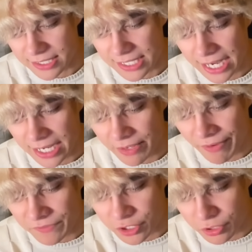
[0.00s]
See, I didn't even
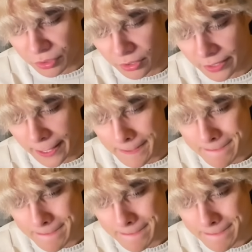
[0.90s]
have to show you all that.